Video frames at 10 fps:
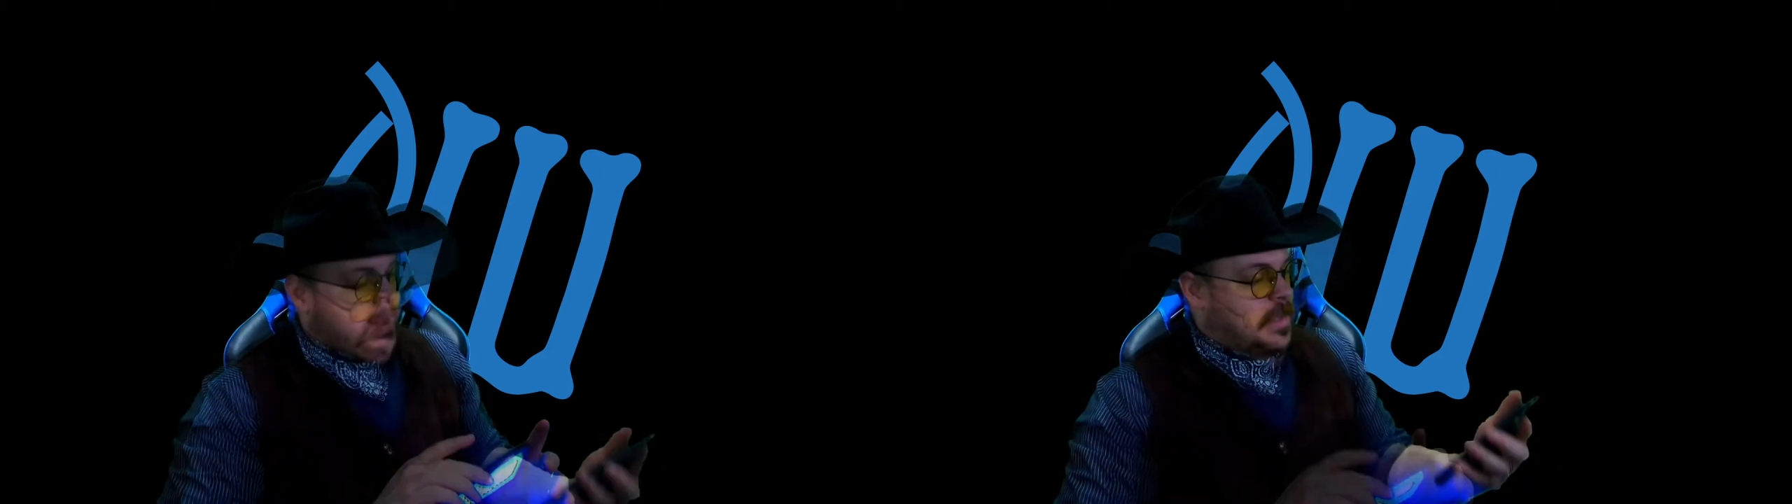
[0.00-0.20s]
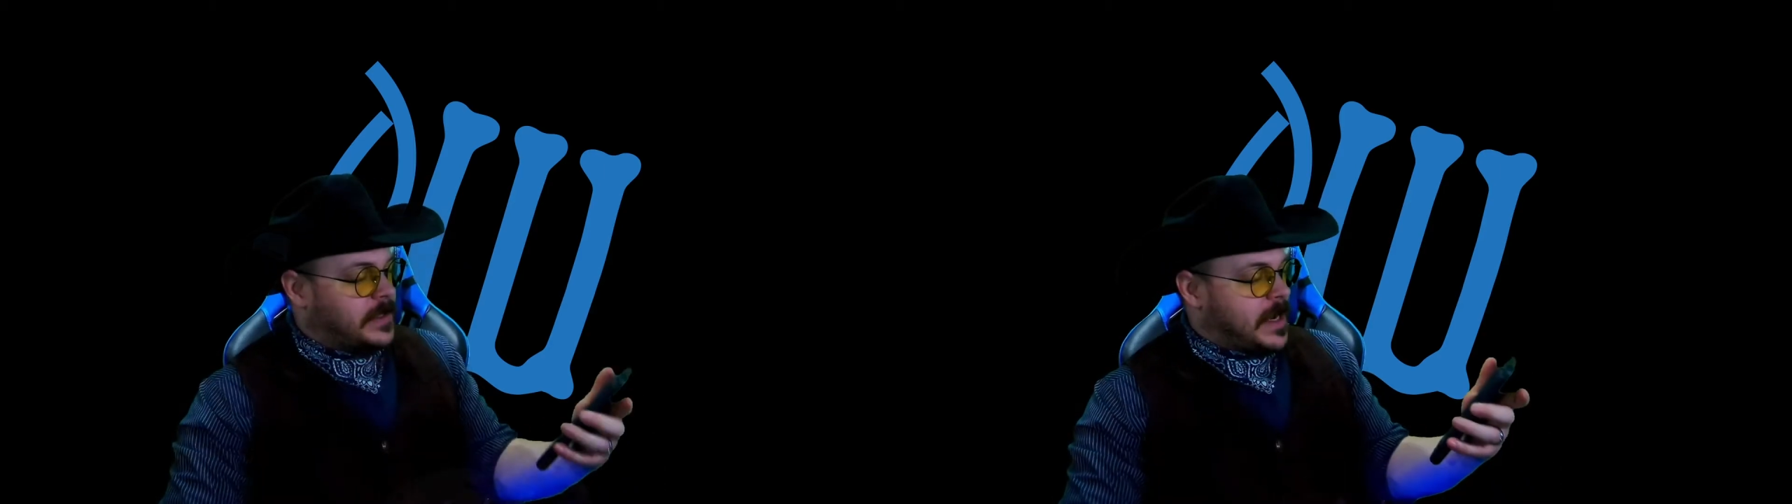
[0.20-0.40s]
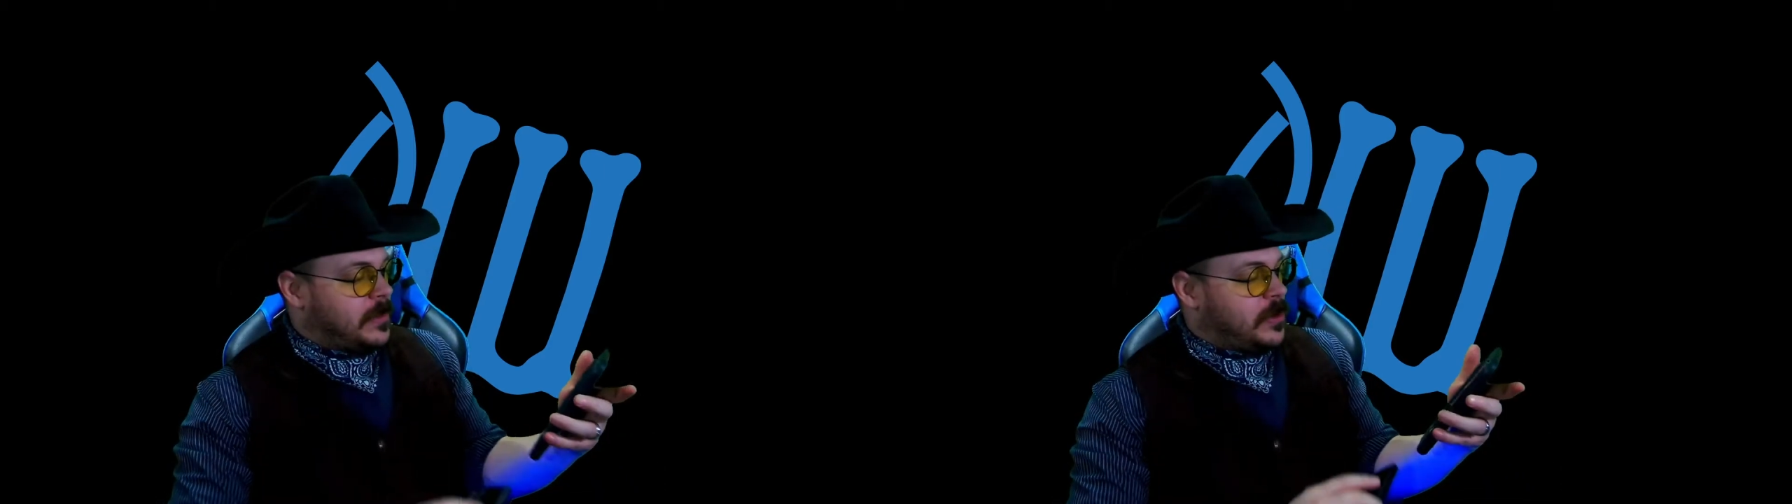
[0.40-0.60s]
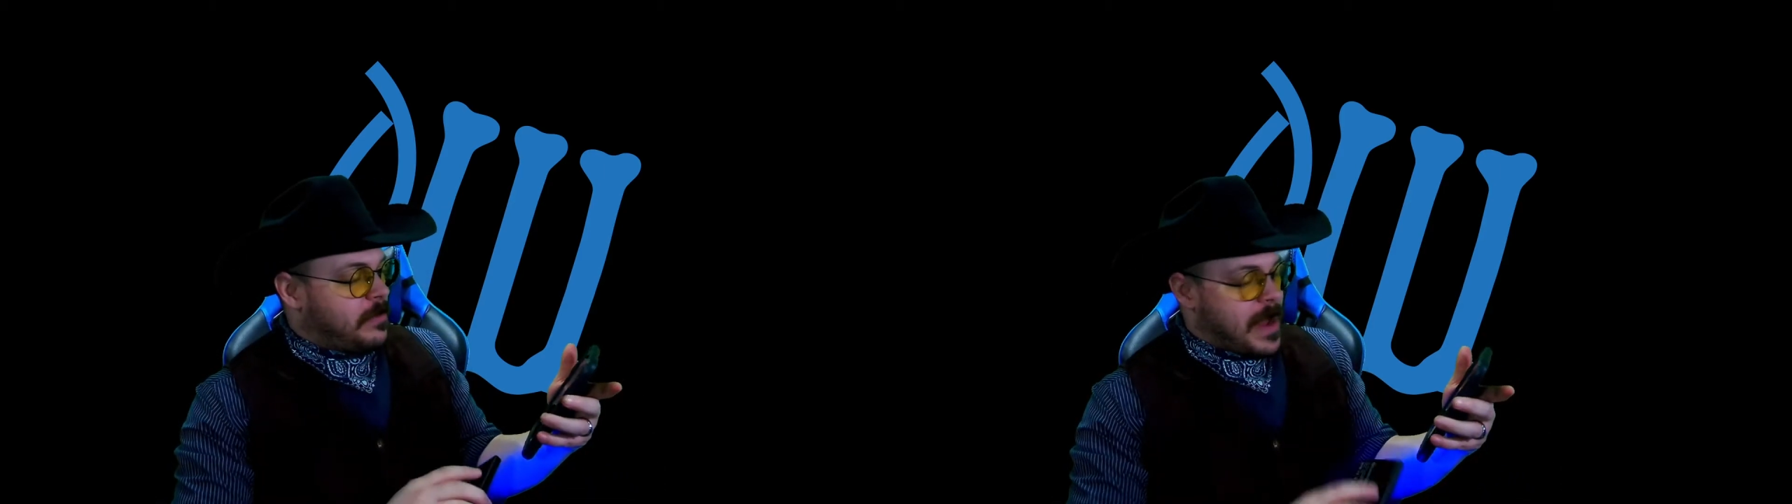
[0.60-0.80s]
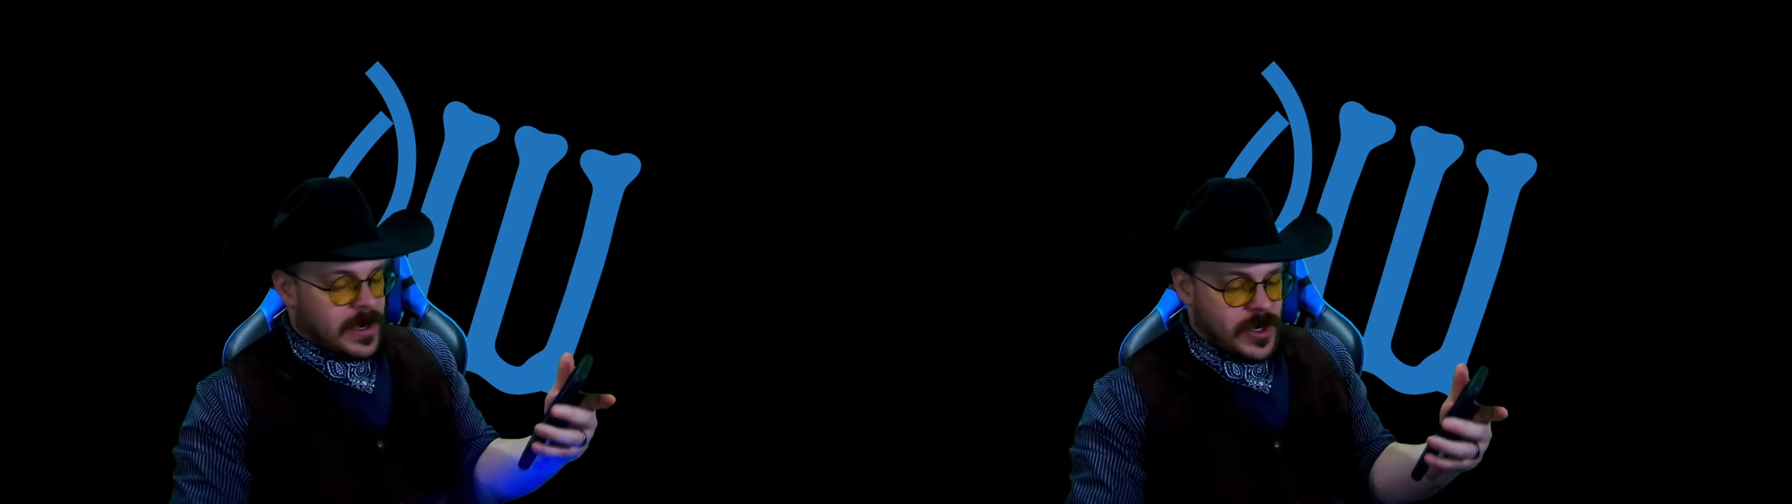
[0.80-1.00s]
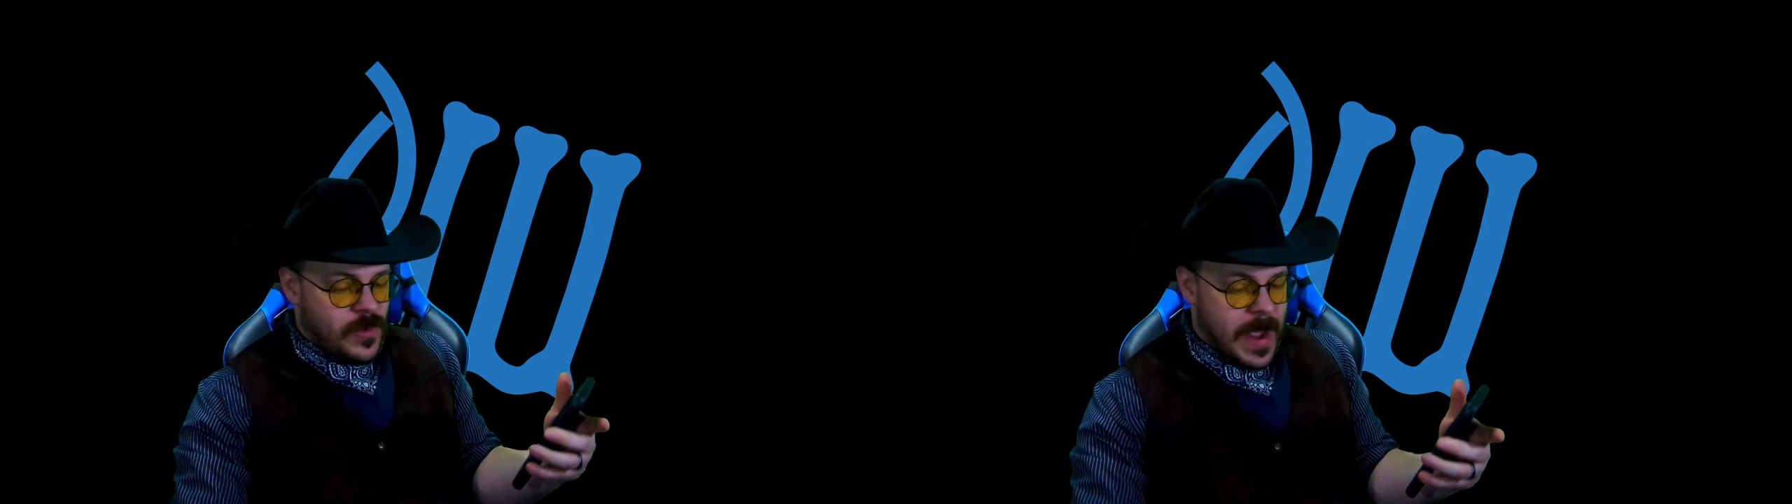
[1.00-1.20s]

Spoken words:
Downloaded my new